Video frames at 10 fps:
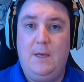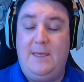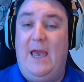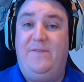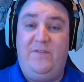
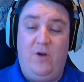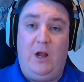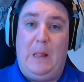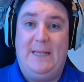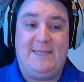Yeah, if you've got a
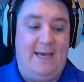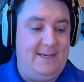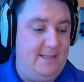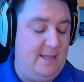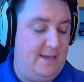glass
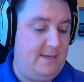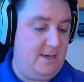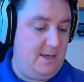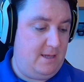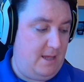cannon, like
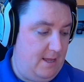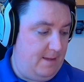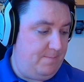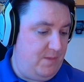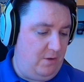
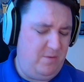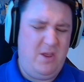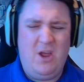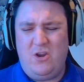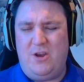a,
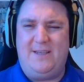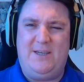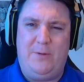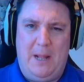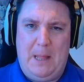not
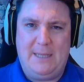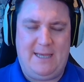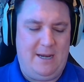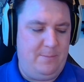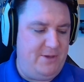necessarily a glass
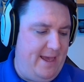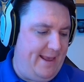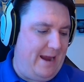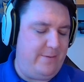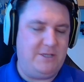cannon, but yeah, a
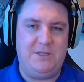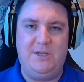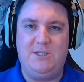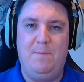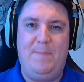character
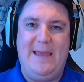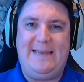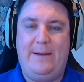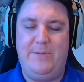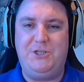that's a big
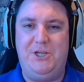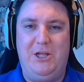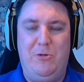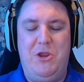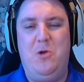damage
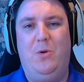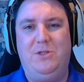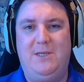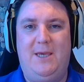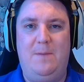dealer and you
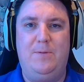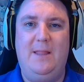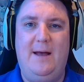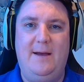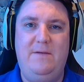want to keep
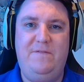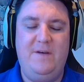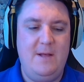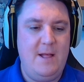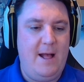alive,
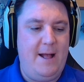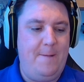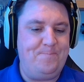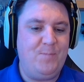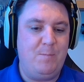
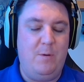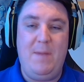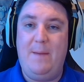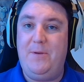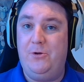but
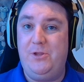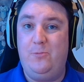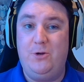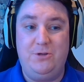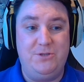maybe only
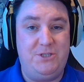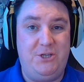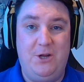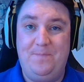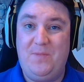rolls, you
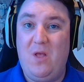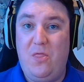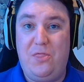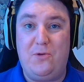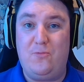know,
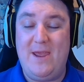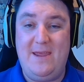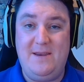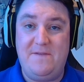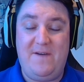
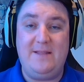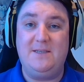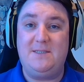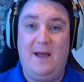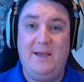three
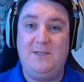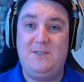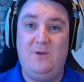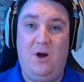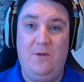defense
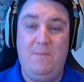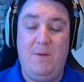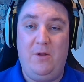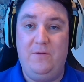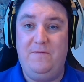dice
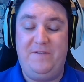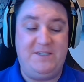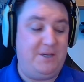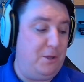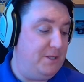on
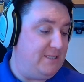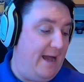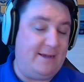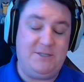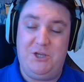physical
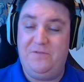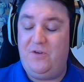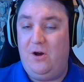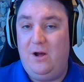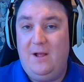attacks, and you've
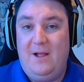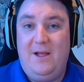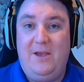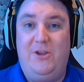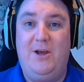got,
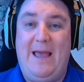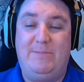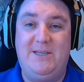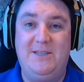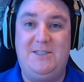you know,
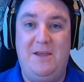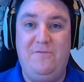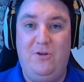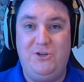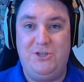Captain Steve
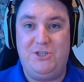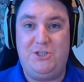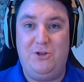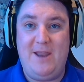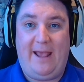Rogers
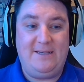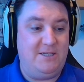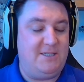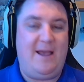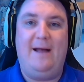stood next
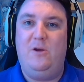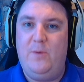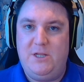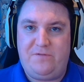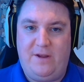to Scarlet
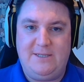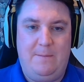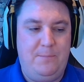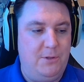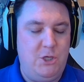Witch, for
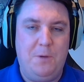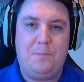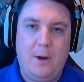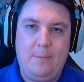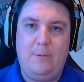example, you're
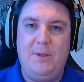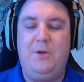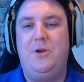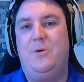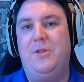probably
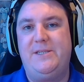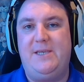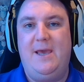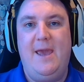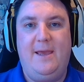going to want to
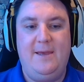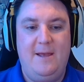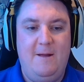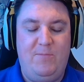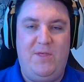take
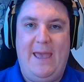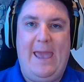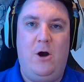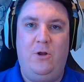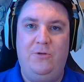the
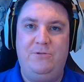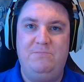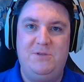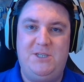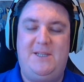hit on
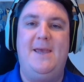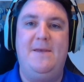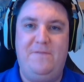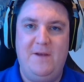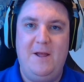
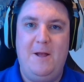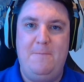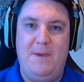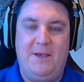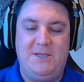Steve
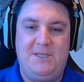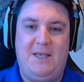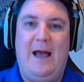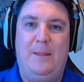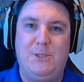because
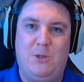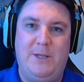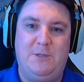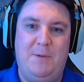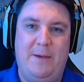Scarlet's
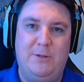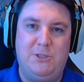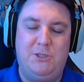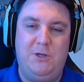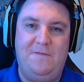going to be able
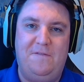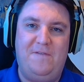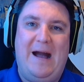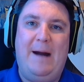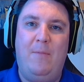to do
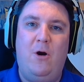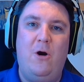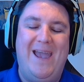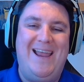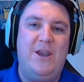far
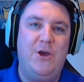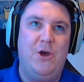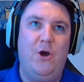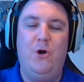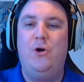more in
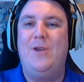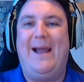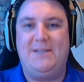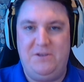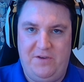her own
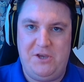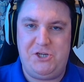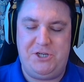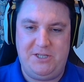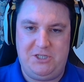
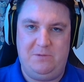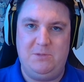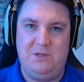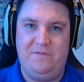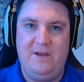activation in
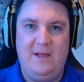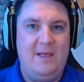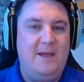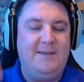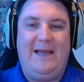terms of
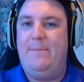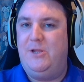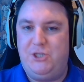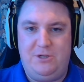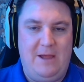
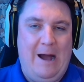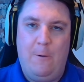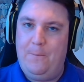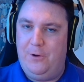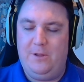damage
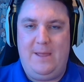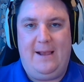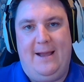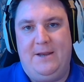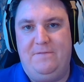output and that
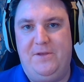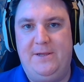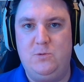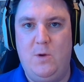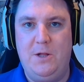kind of thing
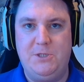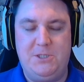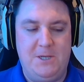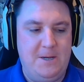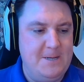as well.
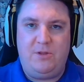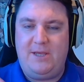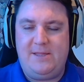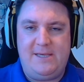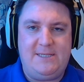So
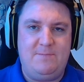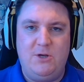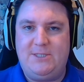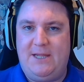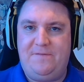these are
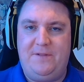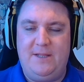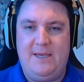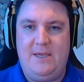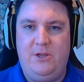most
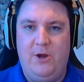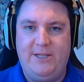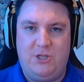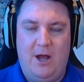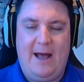definitely, you know,
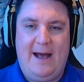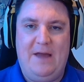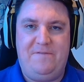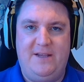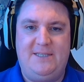it's not a
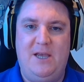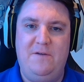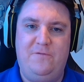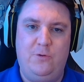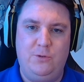hard, fast set
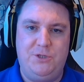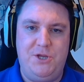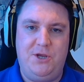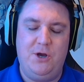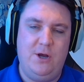of rules and
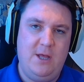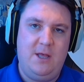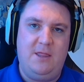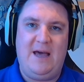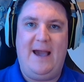you go,
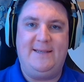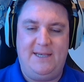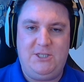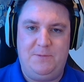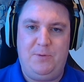that is
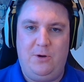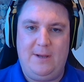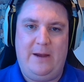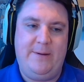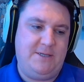a support
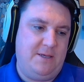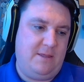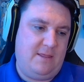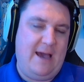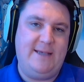character,
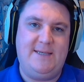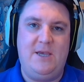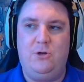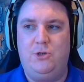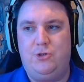that is a
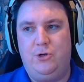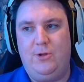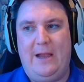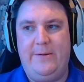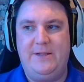control
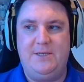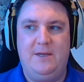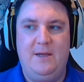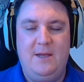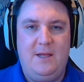
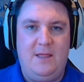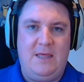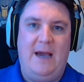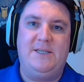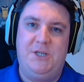character,
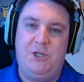that is an